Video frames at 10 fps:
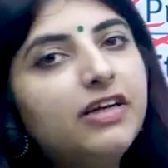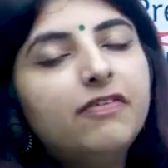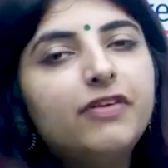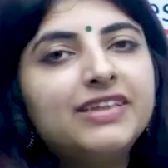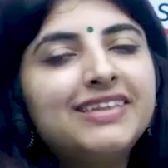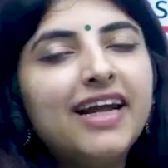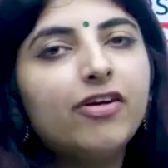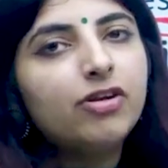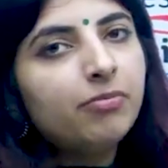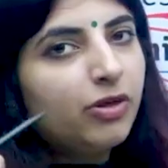
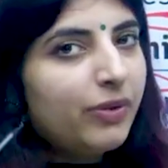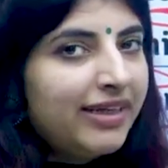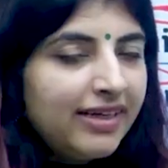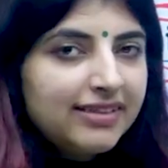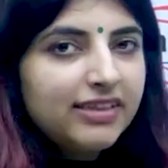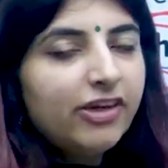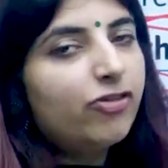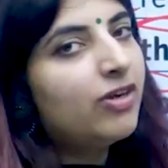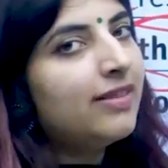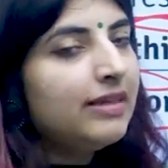differentiation between
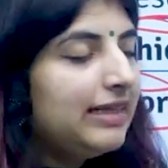dissertation and